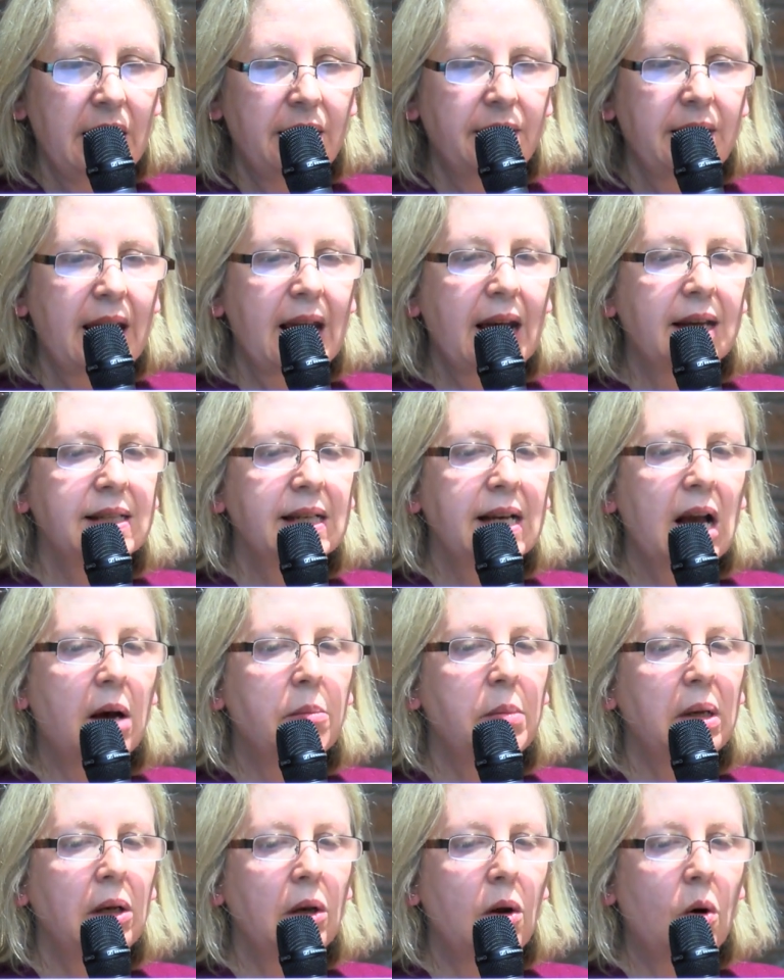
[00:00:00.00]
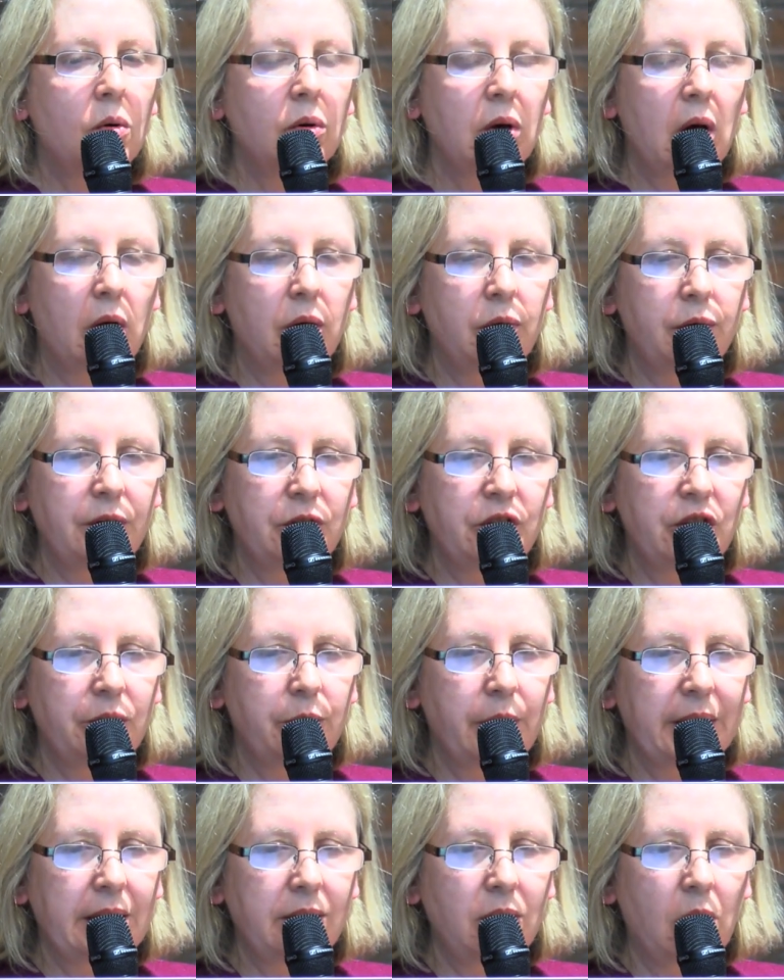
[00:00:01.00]
There has come a long
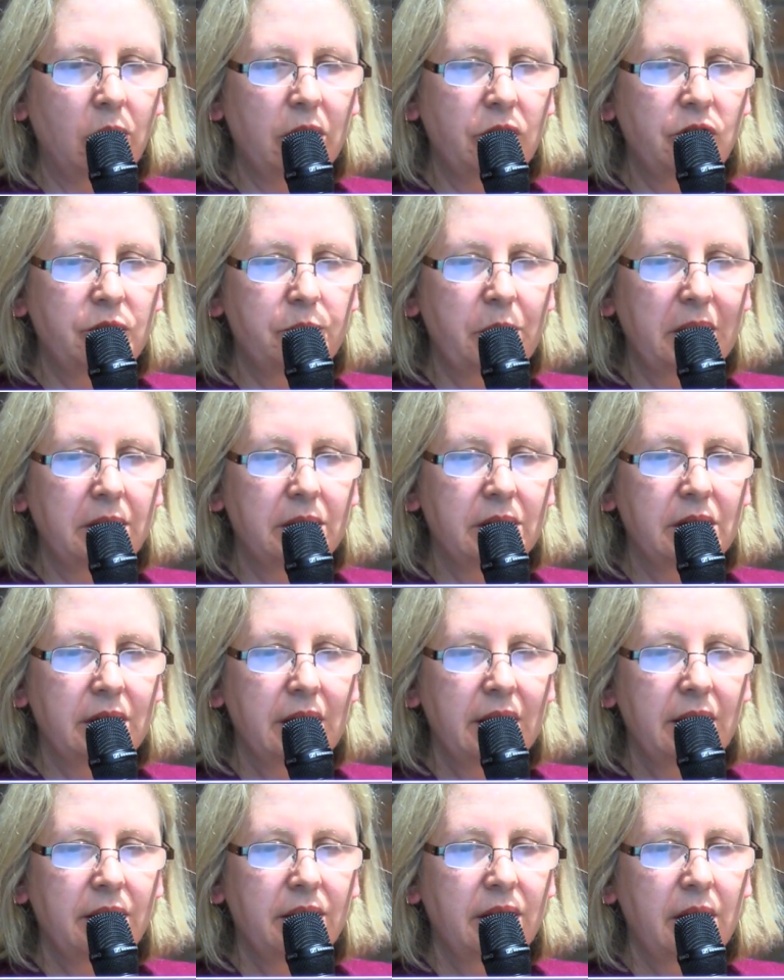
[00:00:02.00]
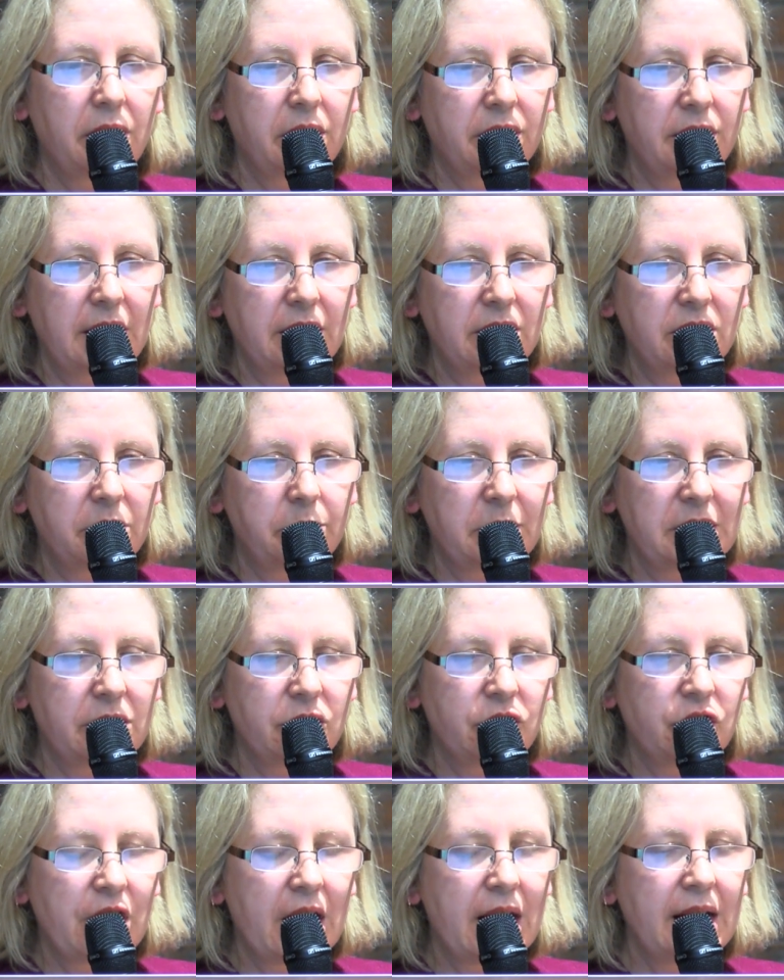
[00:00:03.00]
overdue acknowledgement that theatre
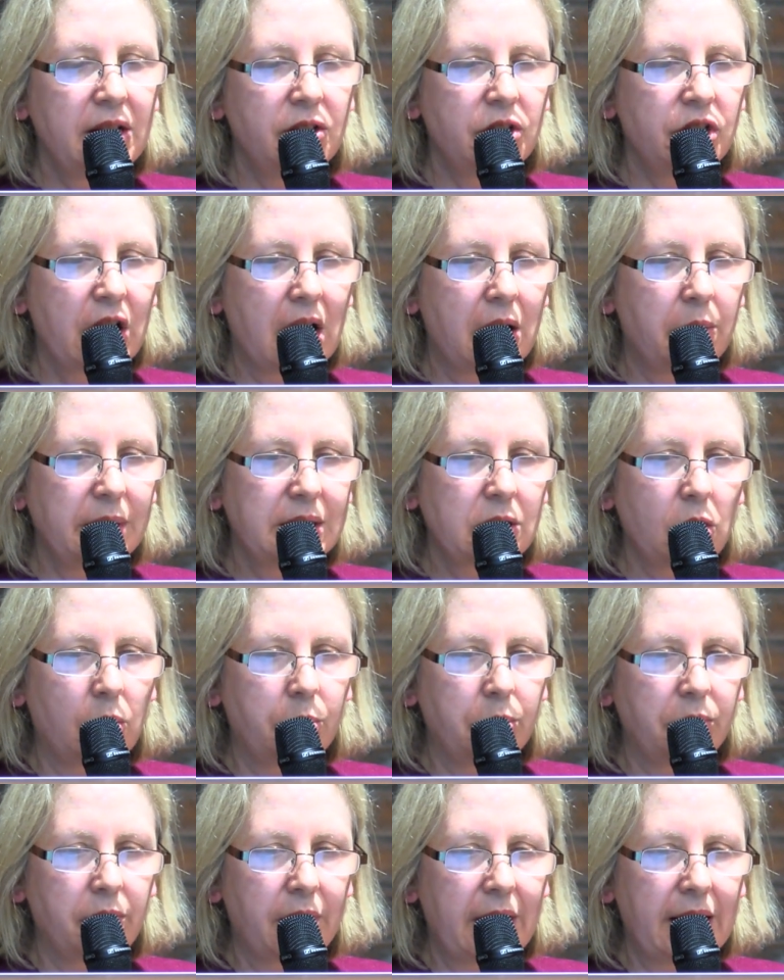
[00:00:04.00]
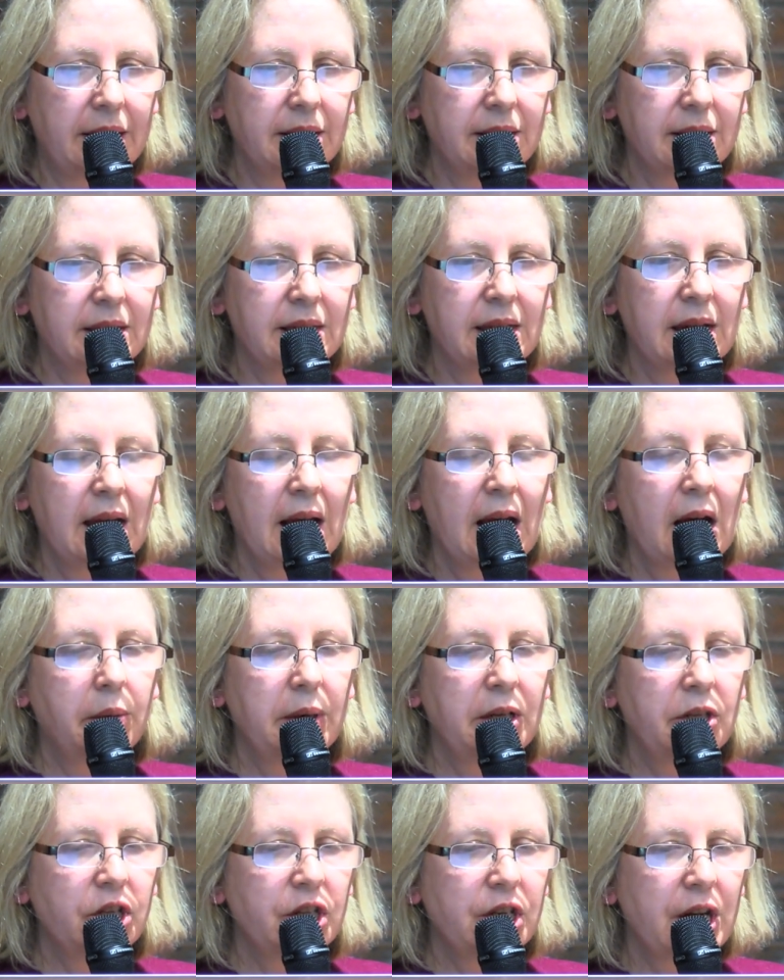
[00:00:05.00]
must change how it operates how
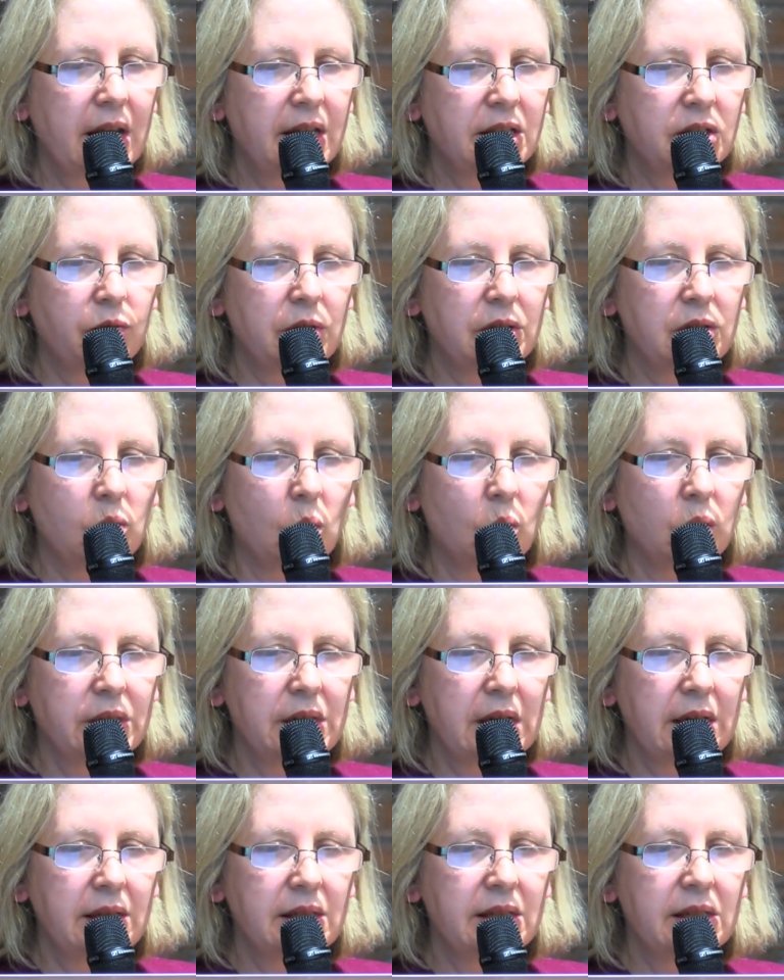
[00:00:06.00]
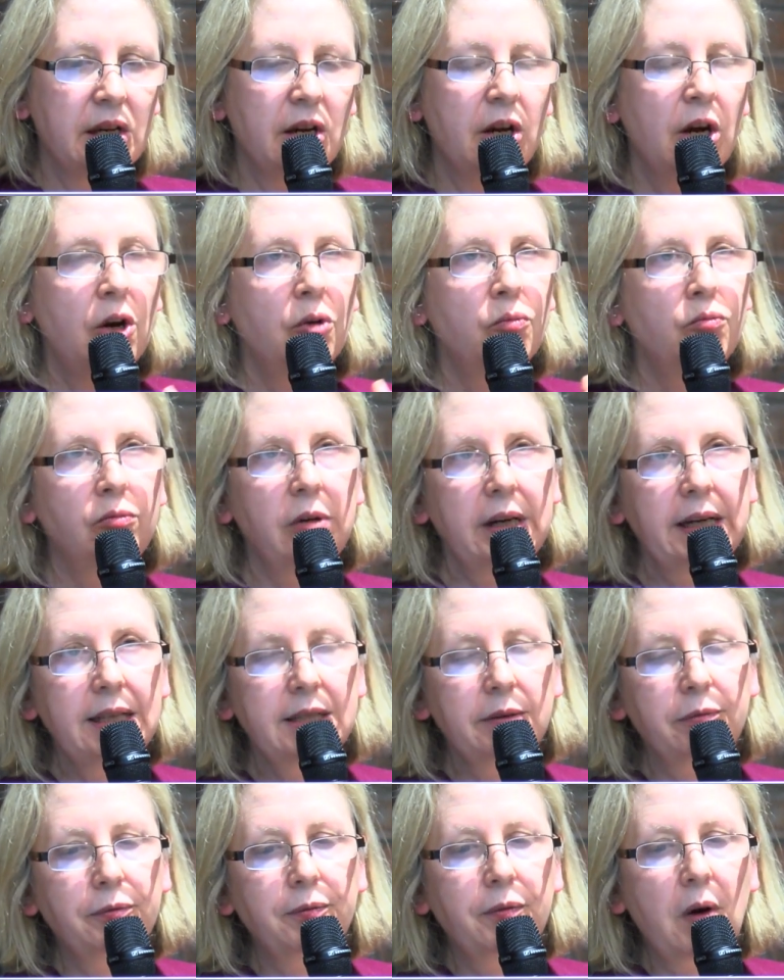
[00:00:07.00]
it shares resources,
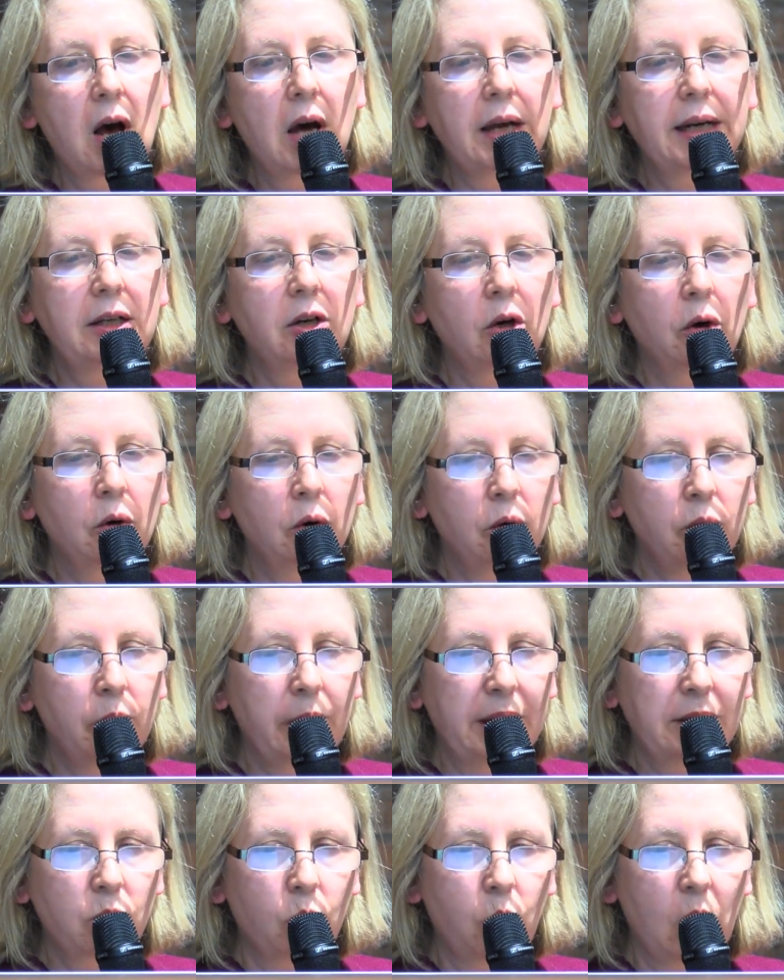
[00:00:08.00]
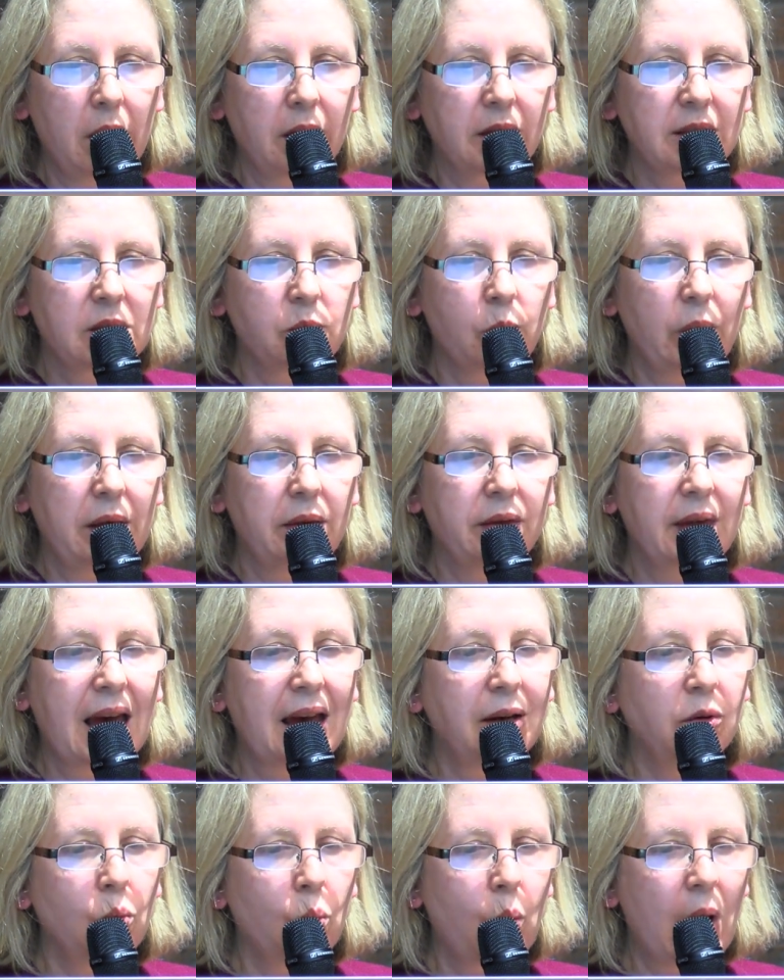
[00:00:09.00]
redefine who it works with
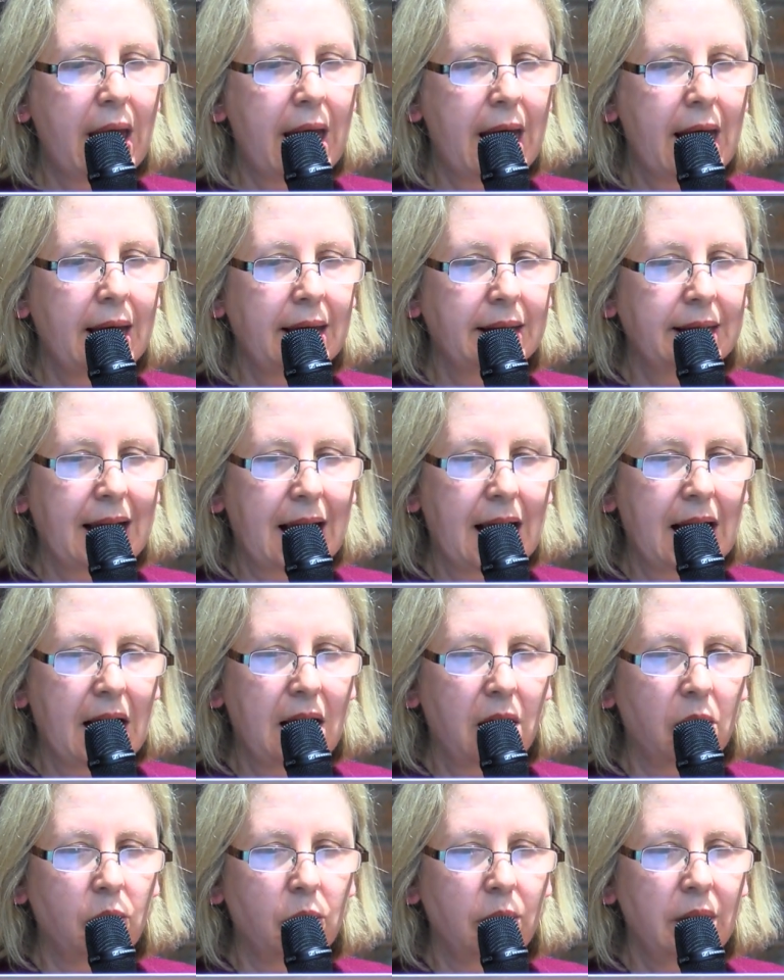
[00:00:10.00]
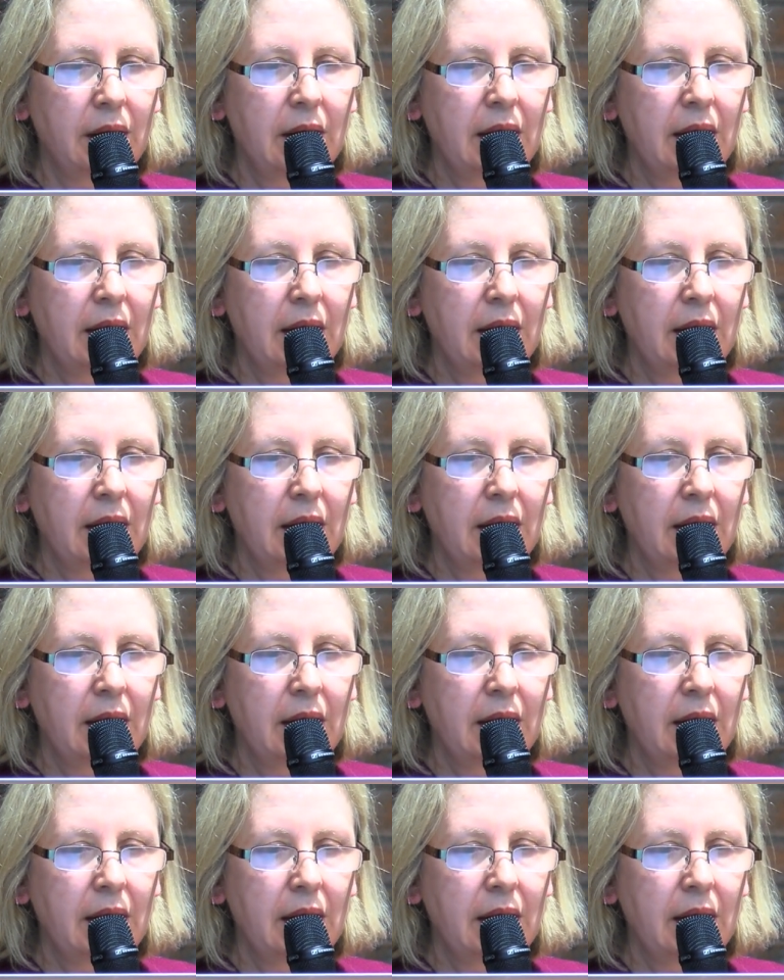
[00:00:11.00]
and where and how,